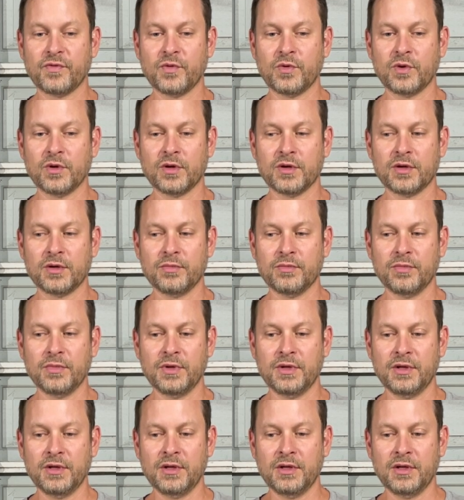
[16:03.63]
for
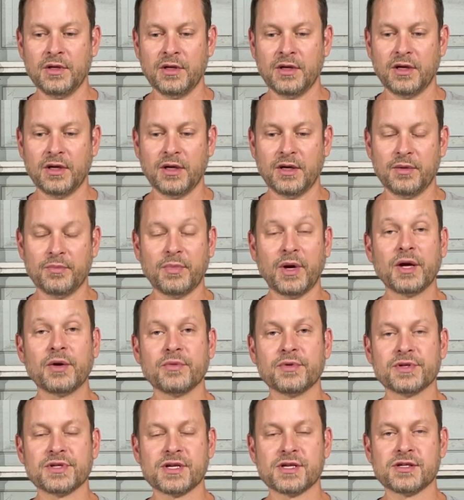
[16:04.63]
mite
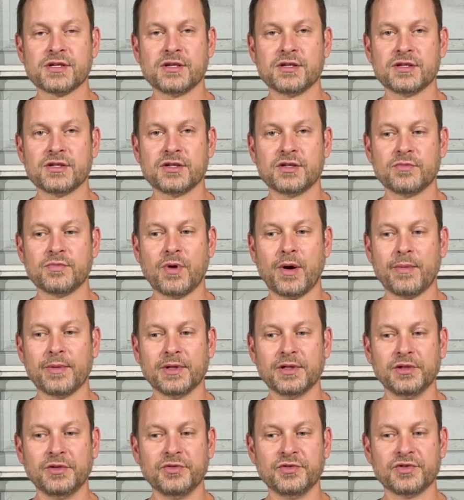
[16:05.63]
resistance, you'd
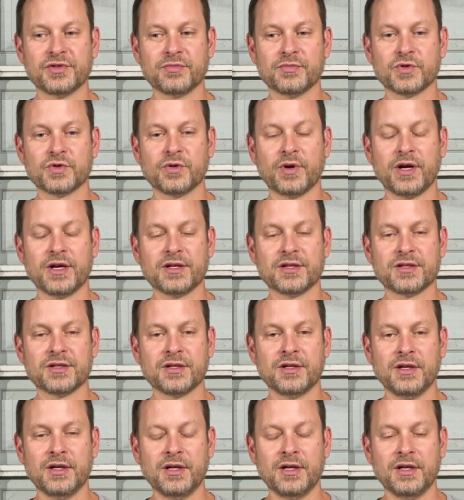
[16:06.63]
probably lose some traits.
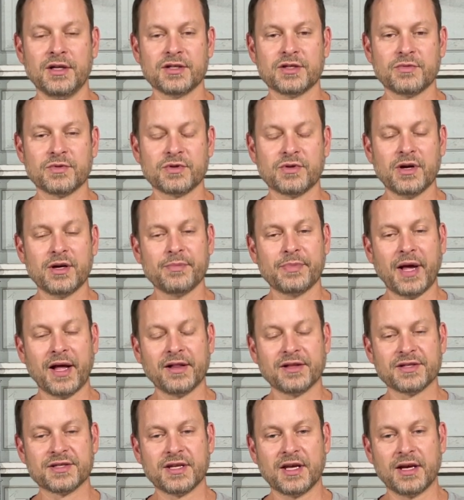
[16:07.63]
So we're trying to
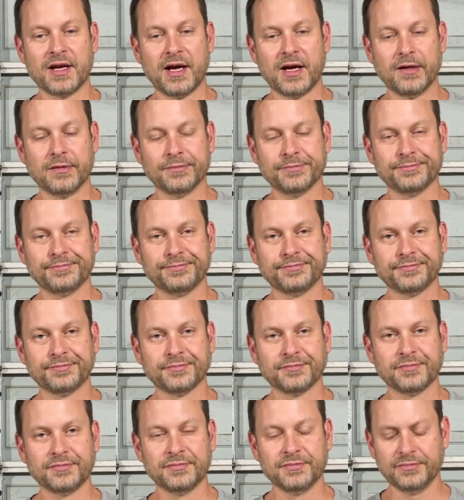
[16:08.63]
balance that out,
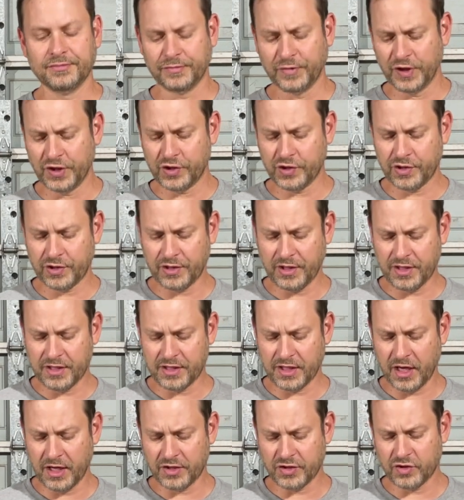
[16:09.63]
which is
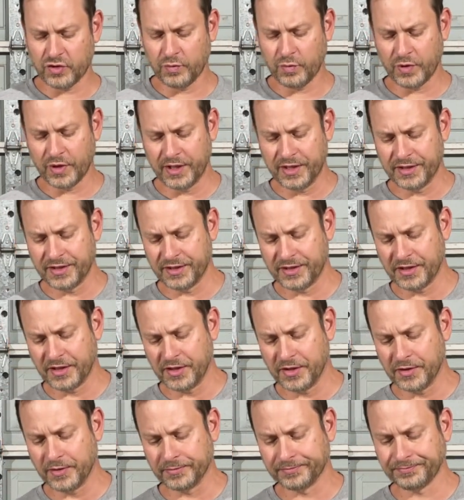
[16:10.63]
not super easy to
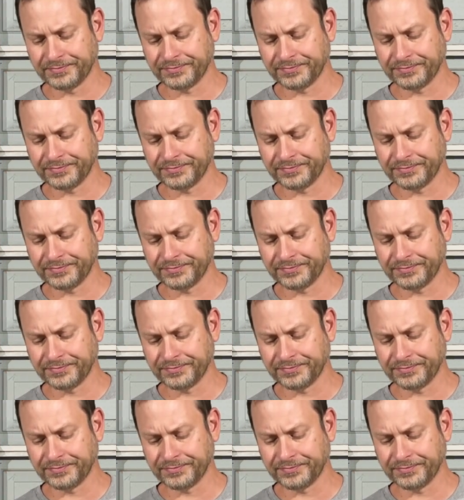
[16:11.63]
do.